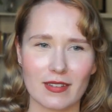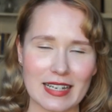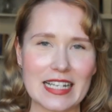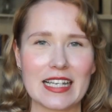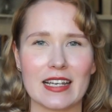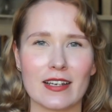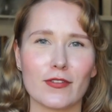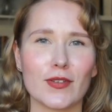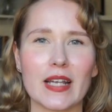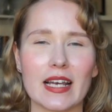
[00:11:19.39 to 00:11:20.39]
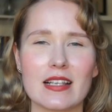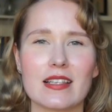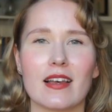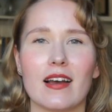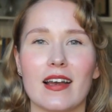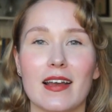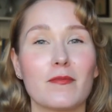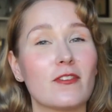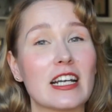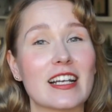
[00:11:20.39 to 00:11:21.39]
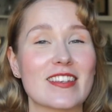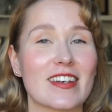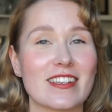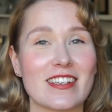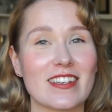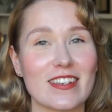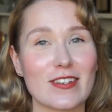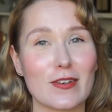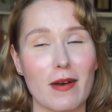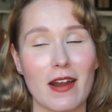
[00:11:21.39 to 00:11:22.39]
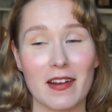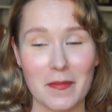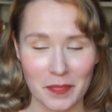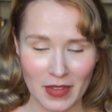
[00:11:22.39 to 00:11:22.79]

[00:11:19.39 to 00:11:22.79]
knit it in a few days, I am really excited to wear it.